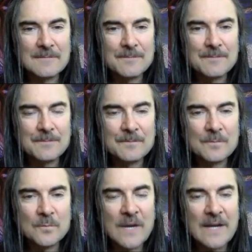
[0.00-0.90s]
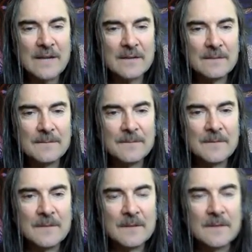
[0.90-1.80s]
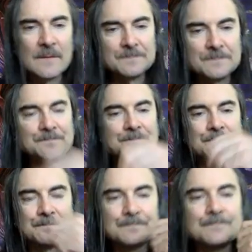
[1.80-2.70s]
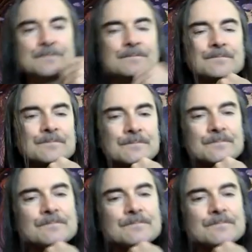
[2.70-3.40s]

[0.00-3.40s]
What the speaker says: No words are spoken by the person on screen.